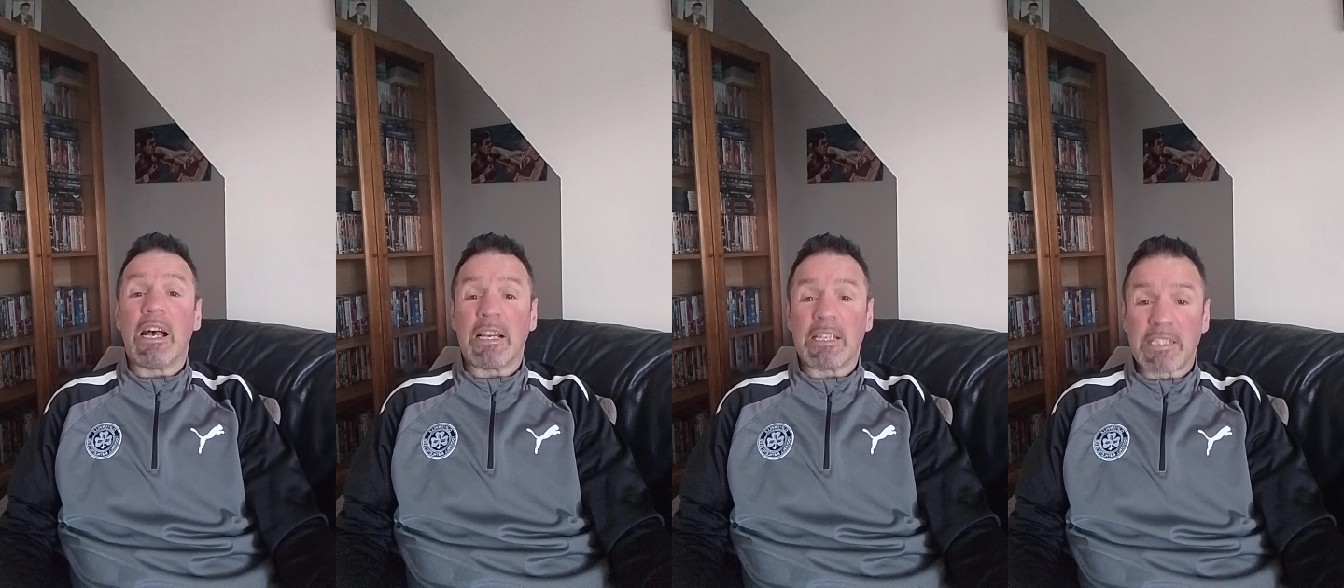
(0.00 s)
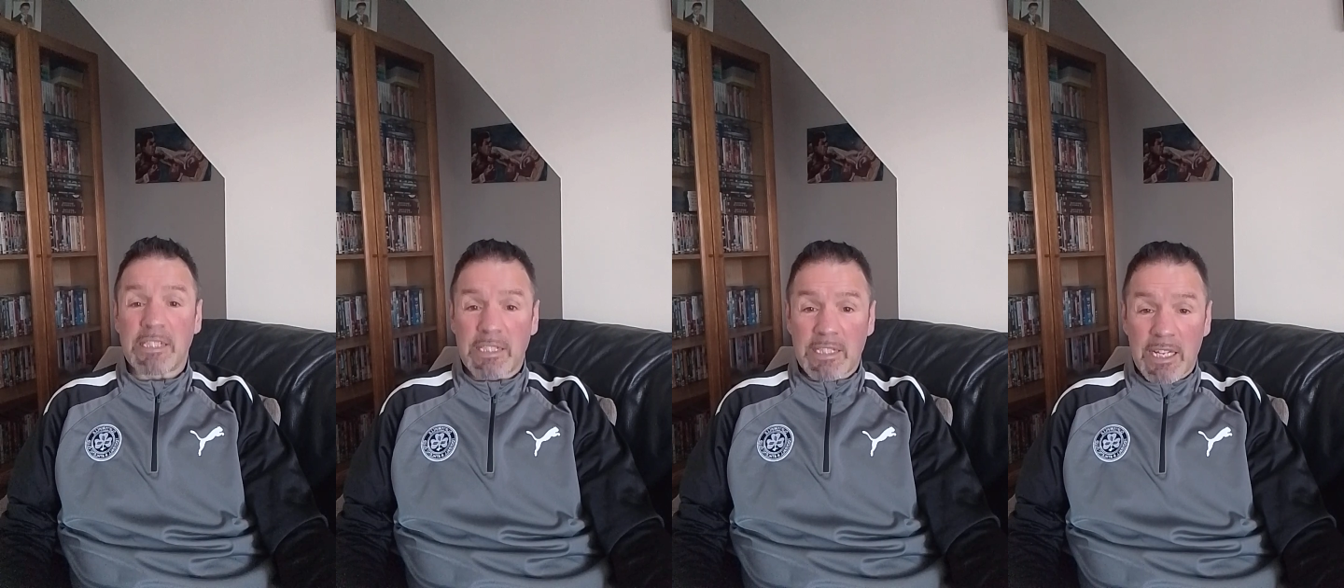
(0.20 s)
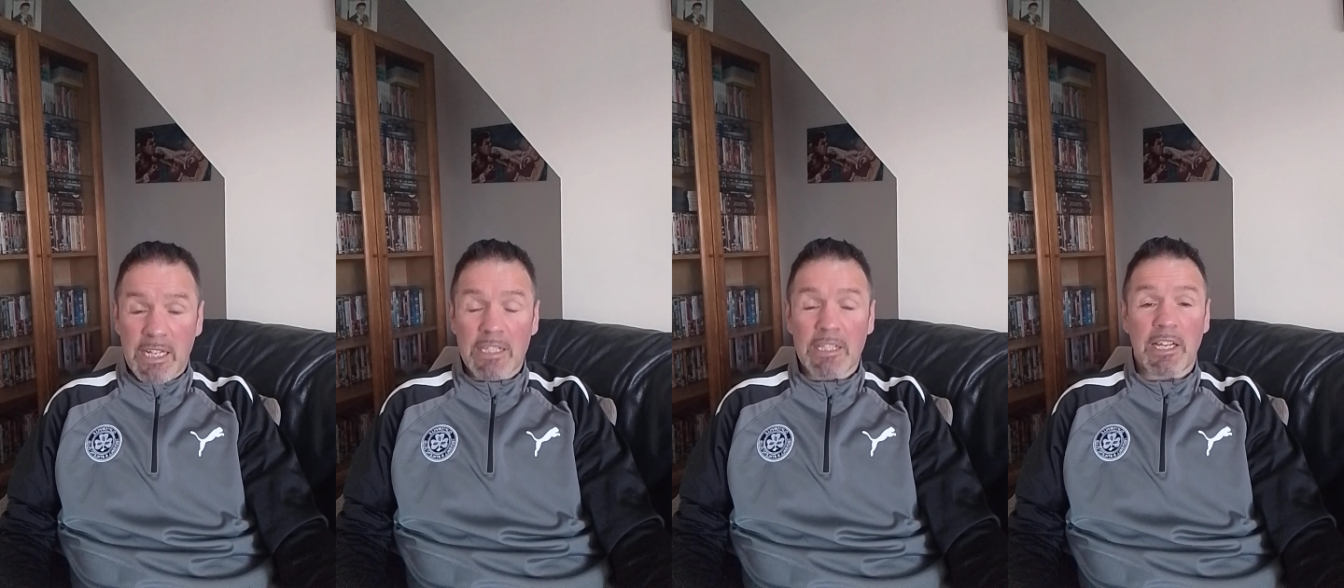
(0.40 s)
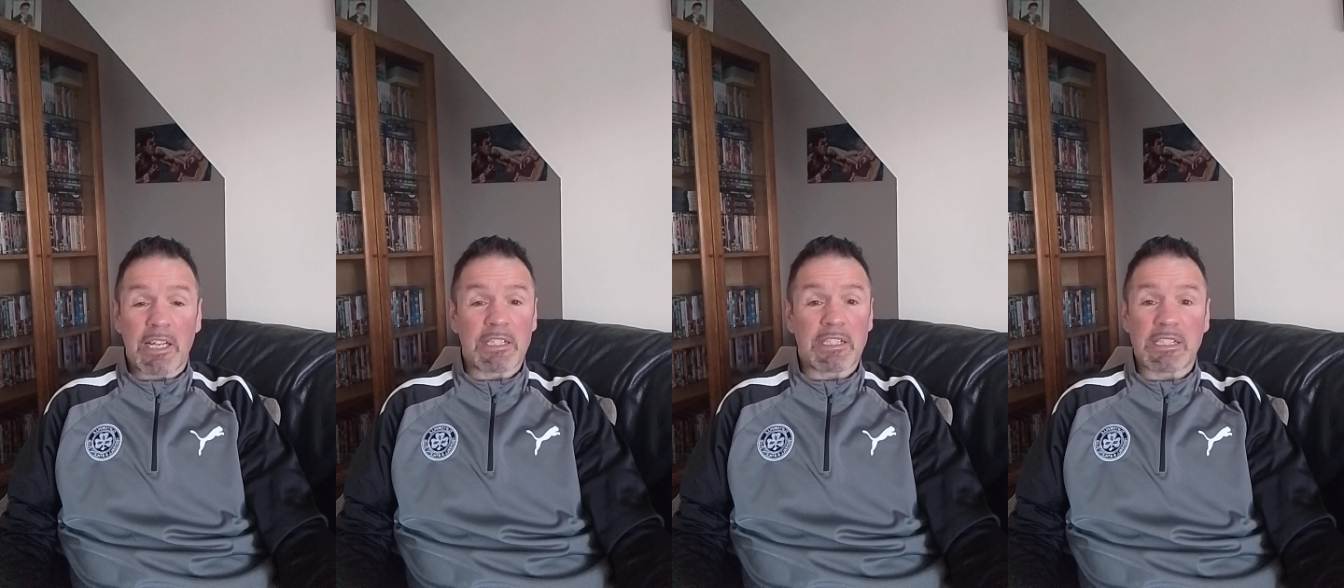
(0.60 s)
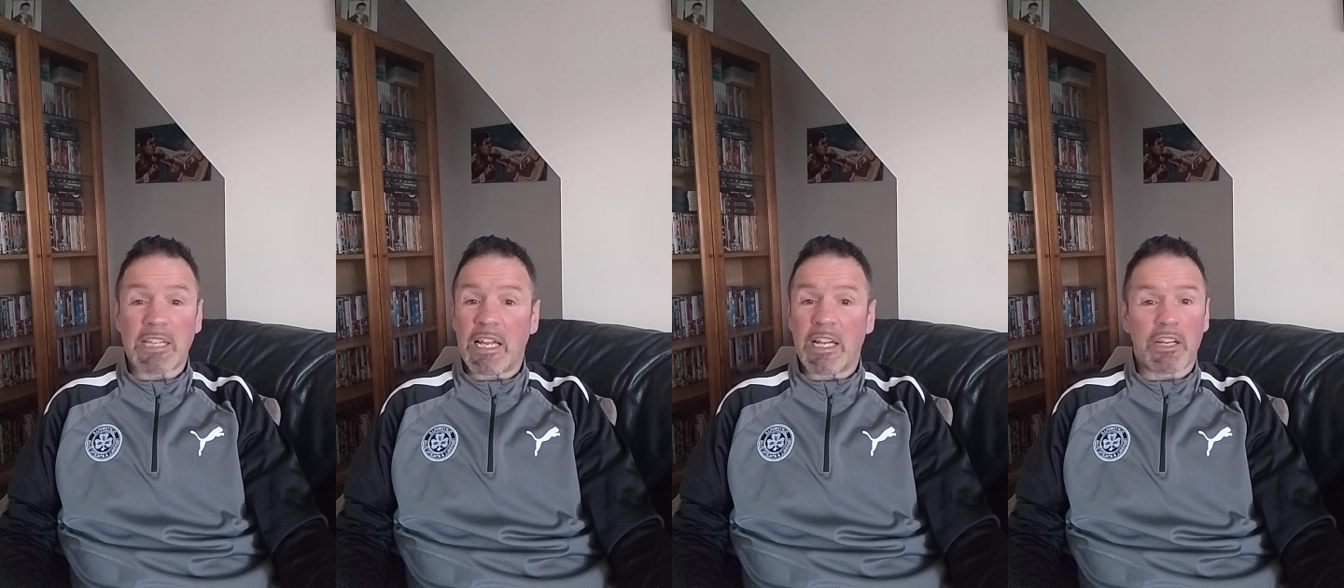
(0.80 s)
it's still to
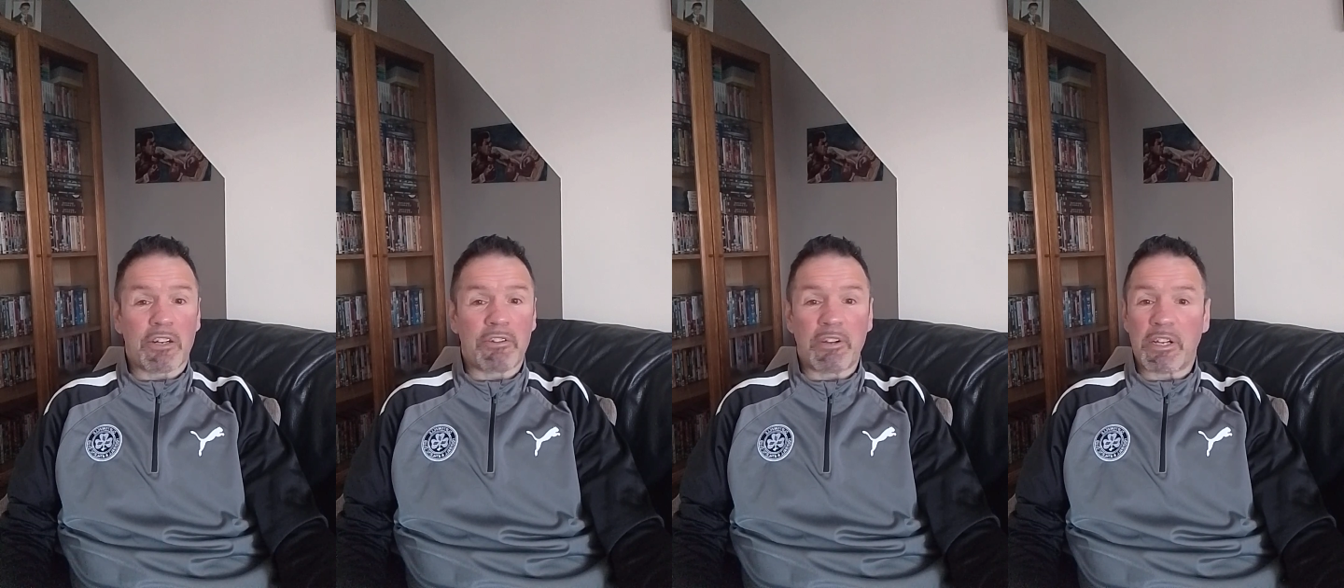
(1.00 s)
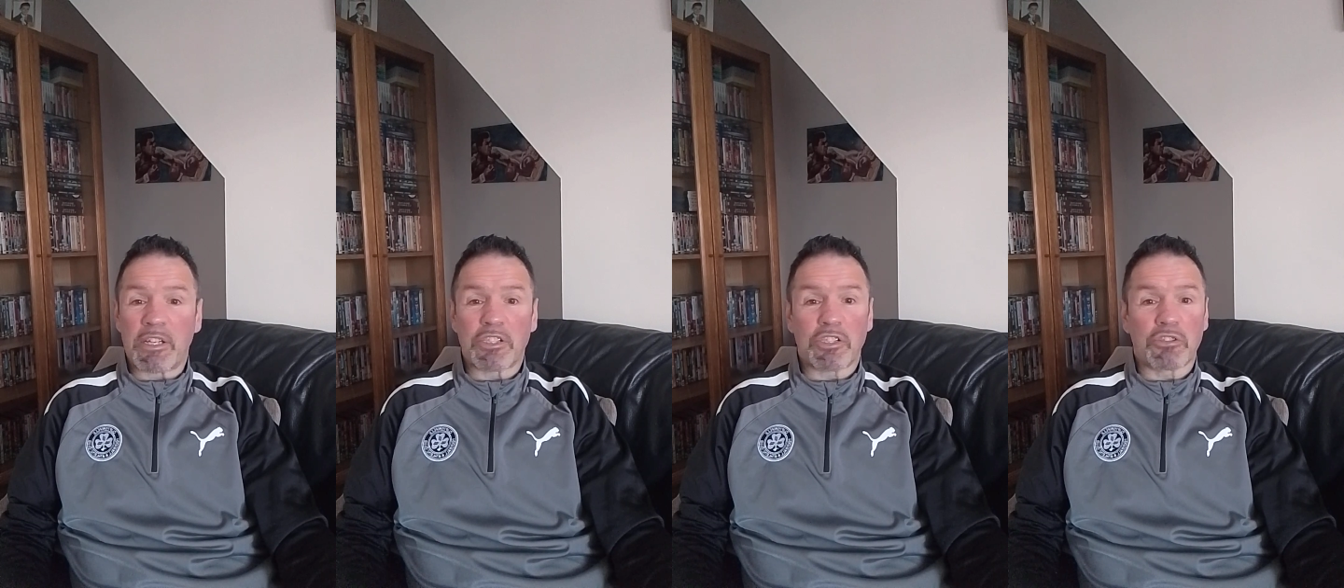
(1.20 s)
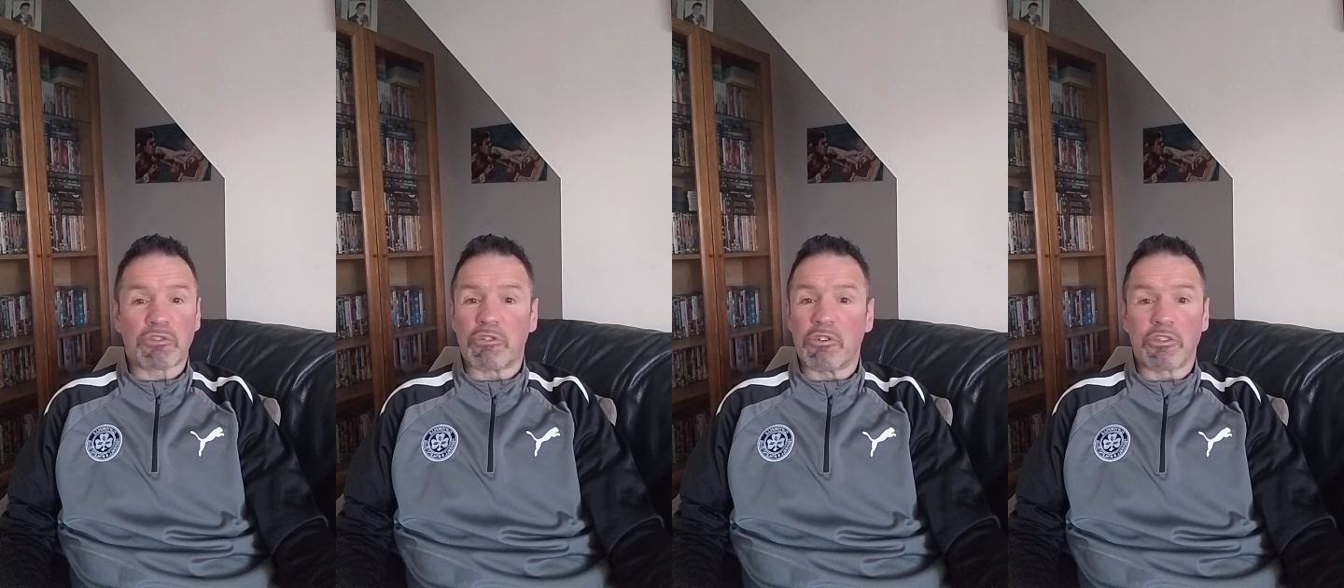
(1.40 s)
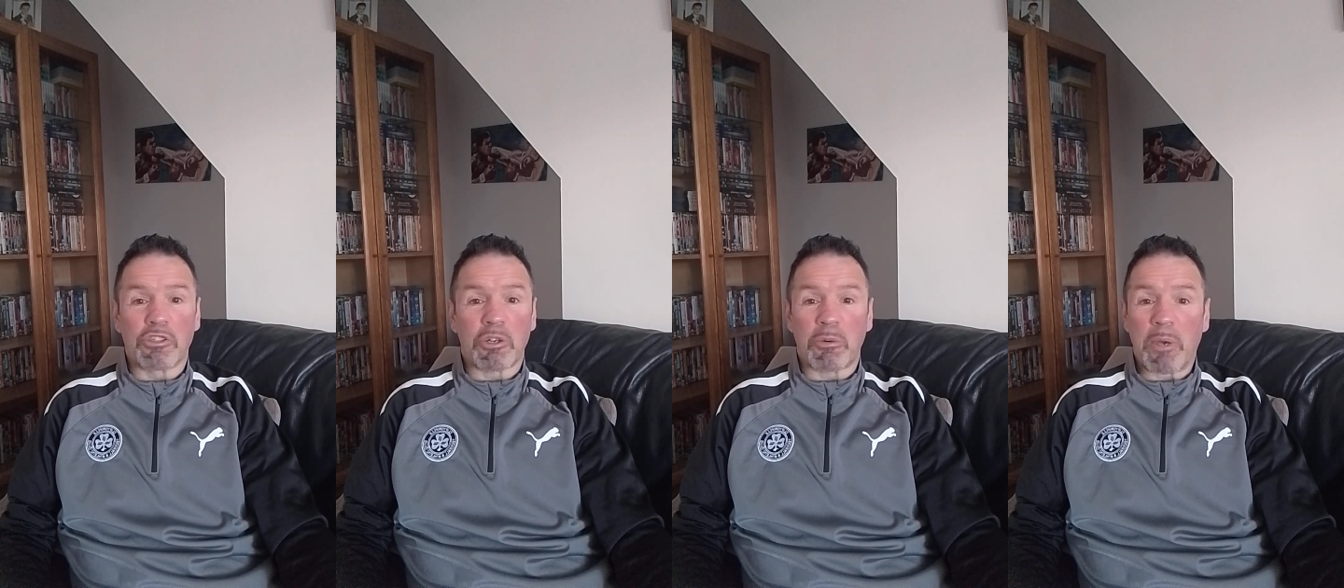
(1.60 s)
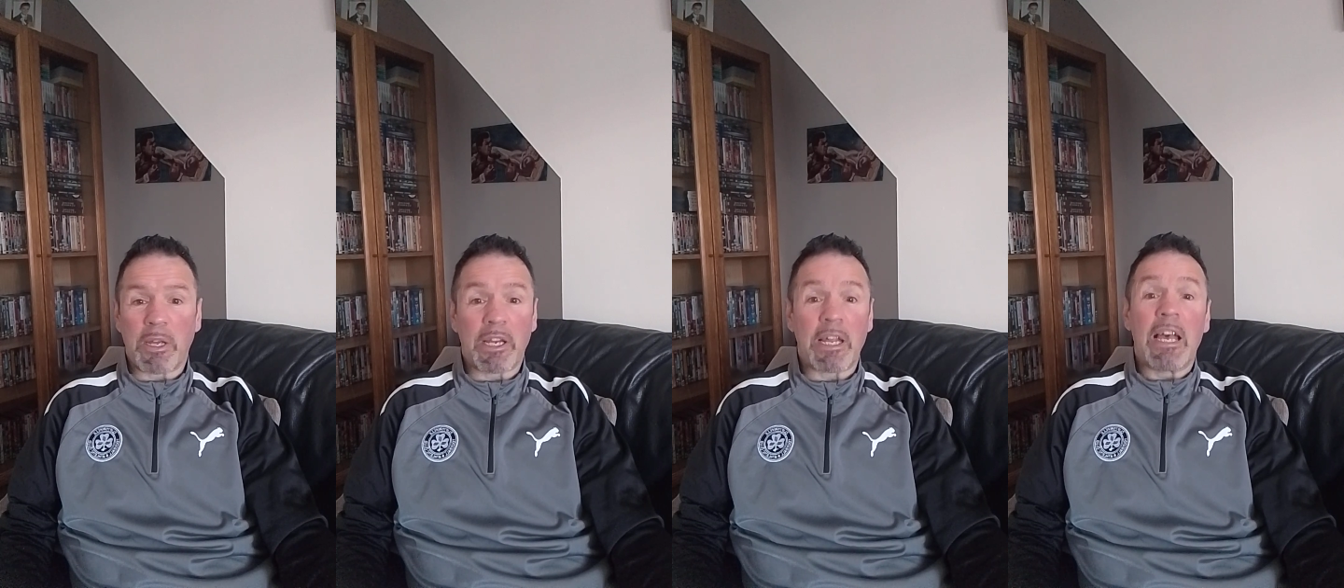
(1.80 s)
this day the greatest
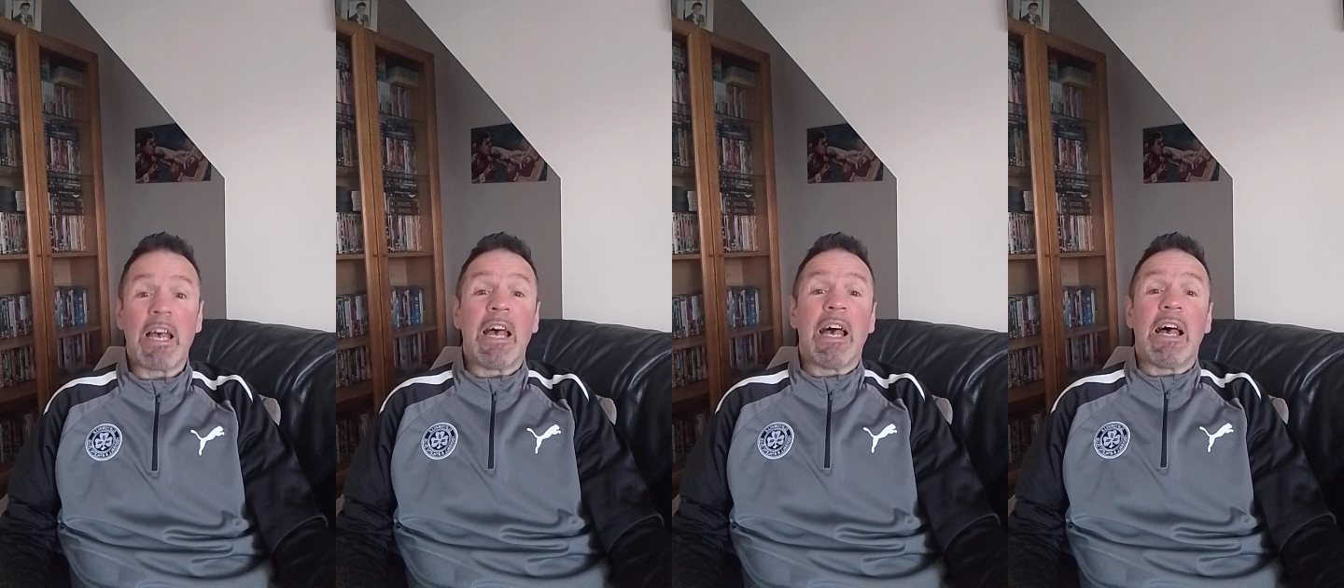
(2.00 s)
cruiserweight